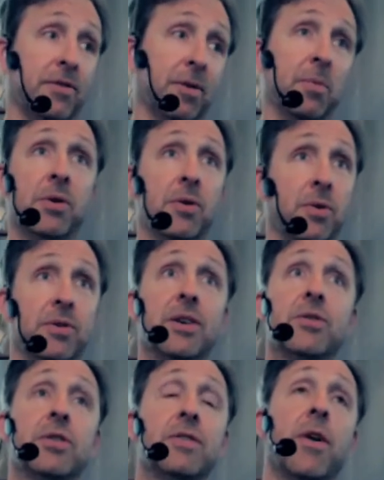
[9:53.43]
someone who
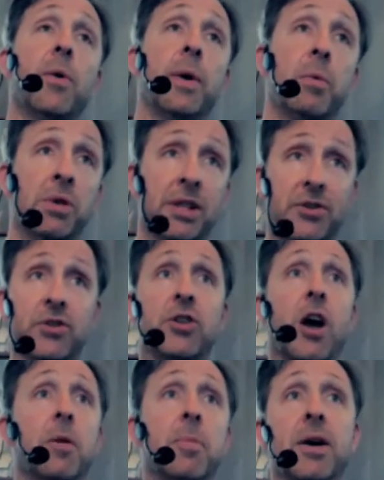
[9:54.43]
essentially is following a religious
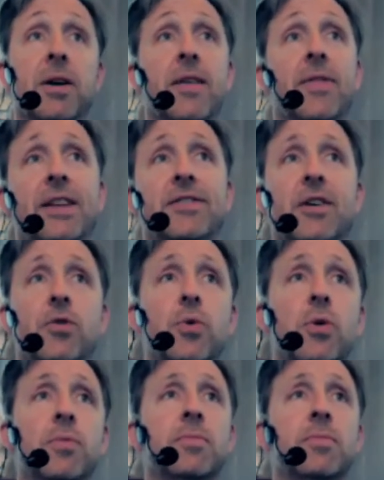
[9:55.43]
dogma, and that's not cool.